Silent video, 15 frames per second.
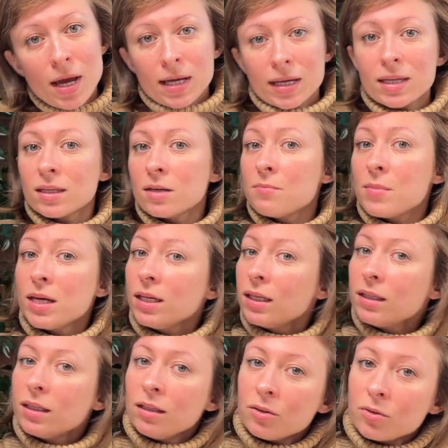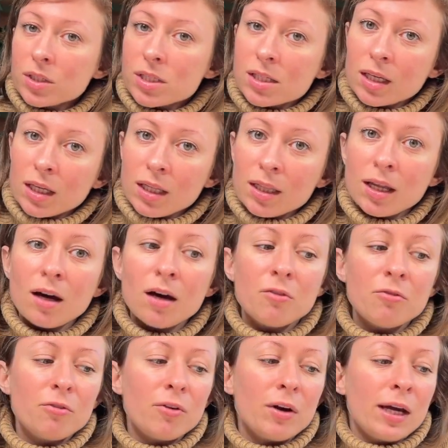Can I make it interesting enough?